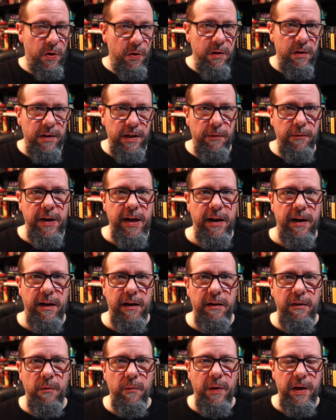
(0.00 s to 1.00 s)
currently reading
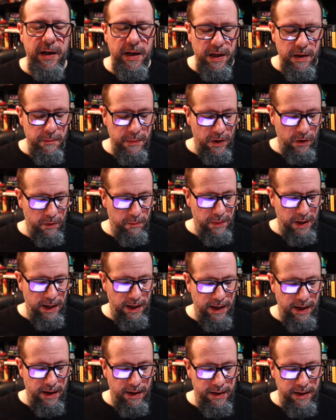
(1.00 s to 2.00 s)
when he emailed me,
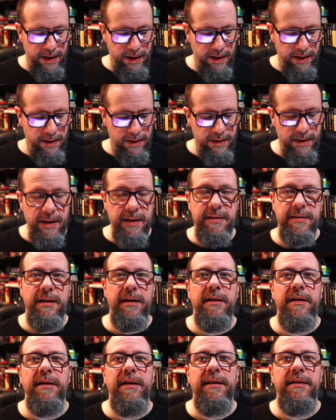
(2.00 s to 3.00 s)
and he said
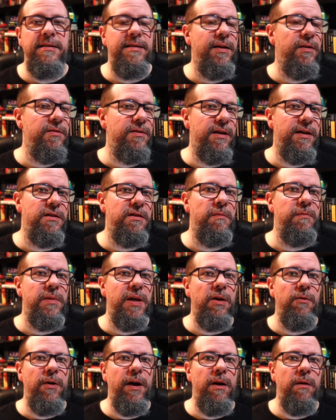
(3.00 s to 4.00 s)
it sounds like
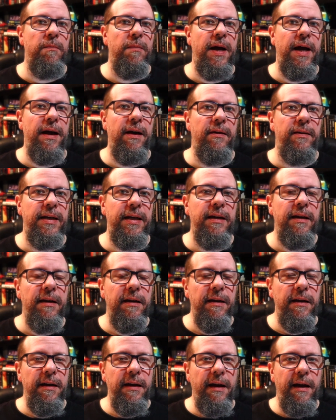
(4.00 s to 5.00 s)
something right up my alley,
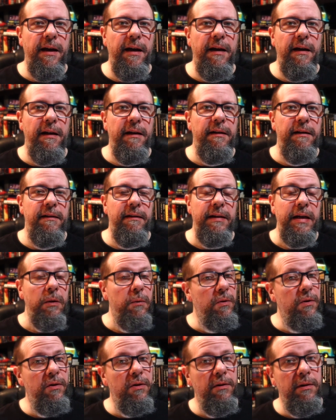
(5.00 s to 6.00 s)
and he
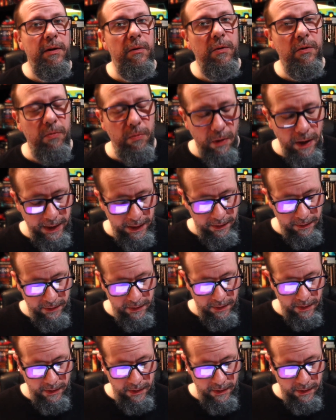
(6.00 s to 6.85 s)
was right.